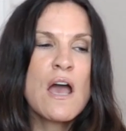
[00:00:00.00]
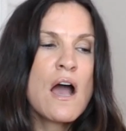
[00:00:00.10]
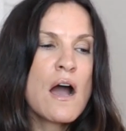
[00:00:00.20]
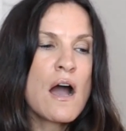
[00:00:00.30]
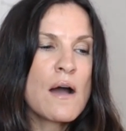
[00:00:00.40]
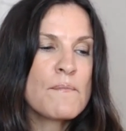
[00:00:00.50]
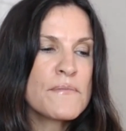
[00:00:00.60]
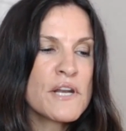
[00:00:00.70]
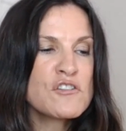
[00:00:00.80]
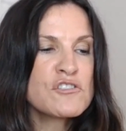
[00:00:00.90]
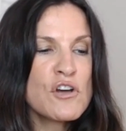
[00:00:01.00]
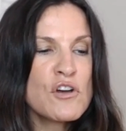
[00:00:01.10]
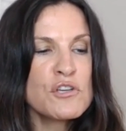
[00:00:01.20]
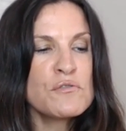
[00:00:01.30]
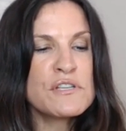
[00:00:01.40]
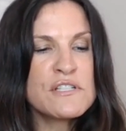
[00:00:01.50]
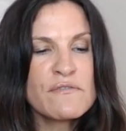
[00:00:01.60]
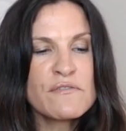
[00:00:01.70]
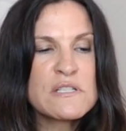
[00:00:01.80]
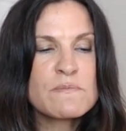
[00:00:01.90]
But I show you the
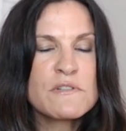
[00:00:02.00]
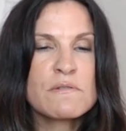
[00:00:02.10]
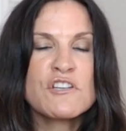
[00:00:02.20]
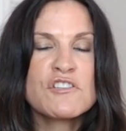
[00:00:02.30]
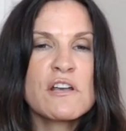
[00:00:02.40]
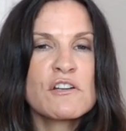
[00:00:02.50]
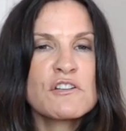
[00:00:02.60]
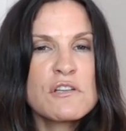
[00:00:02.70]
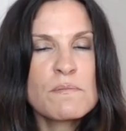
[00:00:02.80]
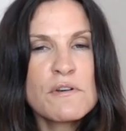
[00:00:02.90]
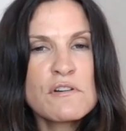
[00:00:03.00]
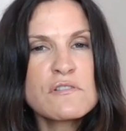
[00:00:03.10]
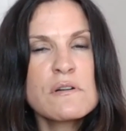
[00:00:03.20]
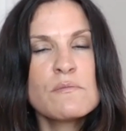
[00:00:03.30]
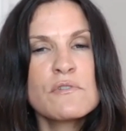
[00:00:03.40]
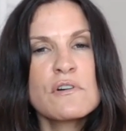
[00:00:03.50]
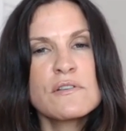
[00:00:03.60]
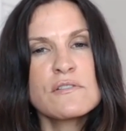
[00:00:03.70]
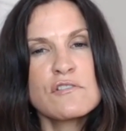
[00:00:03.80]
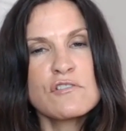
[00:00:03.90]
difference between sharing to your personal
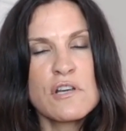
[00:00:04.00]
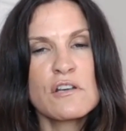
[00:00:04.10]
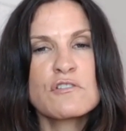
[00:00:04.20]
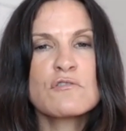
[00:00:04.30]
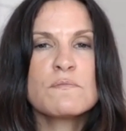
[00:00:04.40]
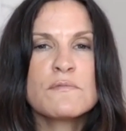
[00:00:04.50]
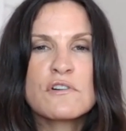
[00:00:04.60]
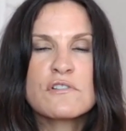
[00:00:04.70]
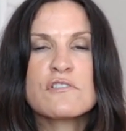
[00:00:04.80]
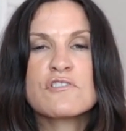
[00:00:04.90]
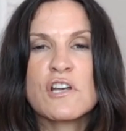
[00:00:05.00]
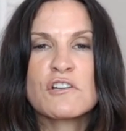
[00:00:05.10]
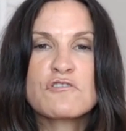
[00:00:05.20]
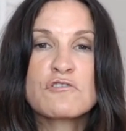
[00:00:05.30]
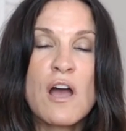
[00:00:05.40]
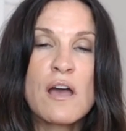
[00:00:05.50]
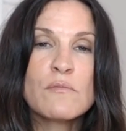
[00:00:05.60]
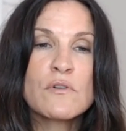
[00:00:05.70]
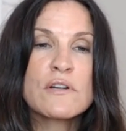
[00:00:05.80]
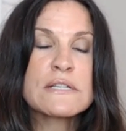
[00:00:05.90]
boards, to sharing to group boards, to sharing to tribe
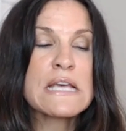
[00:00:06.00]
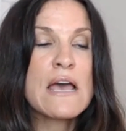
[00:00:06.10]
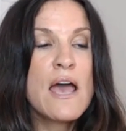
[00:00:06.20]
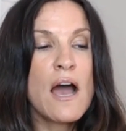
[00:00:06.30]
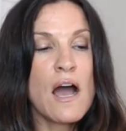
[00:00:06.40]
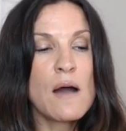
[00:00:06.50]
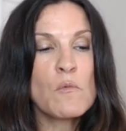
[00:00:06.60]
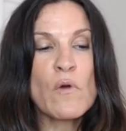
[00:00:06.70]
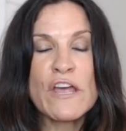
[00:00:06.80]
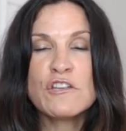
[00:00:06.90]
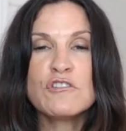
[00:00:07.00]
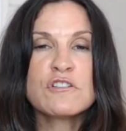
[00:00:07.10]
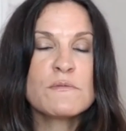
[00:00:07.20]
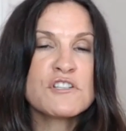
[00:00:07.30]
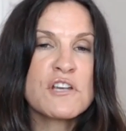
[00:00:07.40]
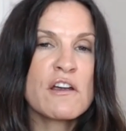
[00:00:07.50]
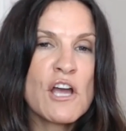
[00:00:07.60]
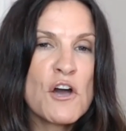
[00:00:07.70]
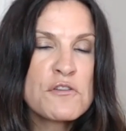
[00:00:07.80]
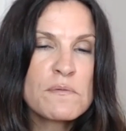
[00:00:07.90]
boards, when you should be sharing
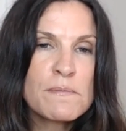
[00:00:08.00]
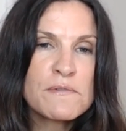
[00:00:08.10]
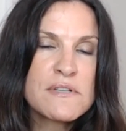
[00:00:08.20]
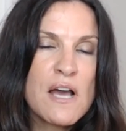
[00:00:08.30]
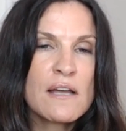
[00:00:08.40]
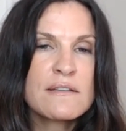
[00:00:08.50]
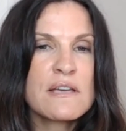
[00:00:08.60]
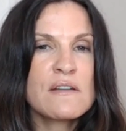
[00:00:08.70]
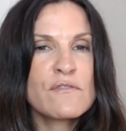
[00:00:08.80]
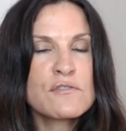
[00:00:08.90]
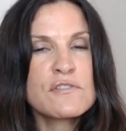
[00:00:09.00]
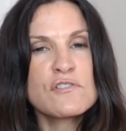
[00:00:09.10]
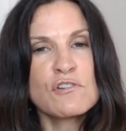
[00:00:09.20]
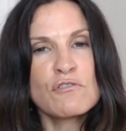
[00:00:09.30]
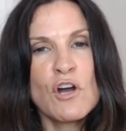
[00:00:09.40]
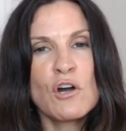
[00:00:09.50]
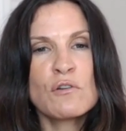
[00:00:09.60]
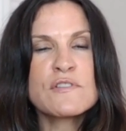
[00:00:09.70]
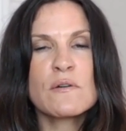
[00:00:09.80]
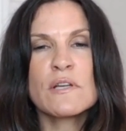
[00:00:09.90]
other people's content versus your
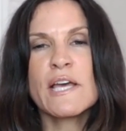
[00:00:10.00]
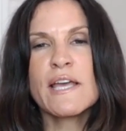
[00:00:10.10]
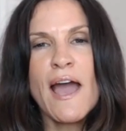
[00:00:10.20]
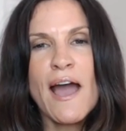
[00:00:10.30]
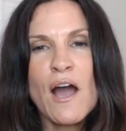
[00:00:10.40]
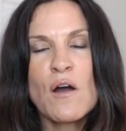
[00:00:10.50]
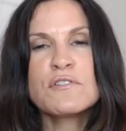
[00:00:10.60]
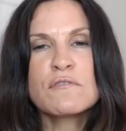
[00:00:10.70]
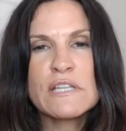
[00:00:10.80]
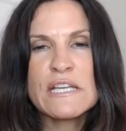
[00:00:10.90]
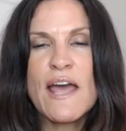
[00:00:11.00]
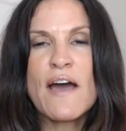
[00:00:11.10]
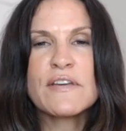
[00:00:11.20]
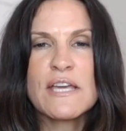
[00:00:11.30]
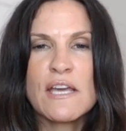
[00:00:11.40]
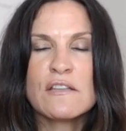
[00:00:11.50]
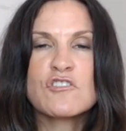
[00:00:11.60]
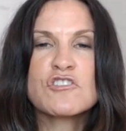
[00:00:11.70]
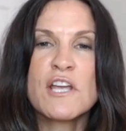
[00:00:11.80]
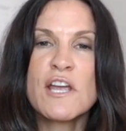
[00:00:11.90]
own. So I like how to really navigate the
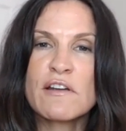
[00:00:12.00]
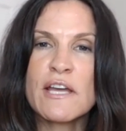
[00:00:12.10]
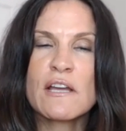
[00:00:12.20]
sharing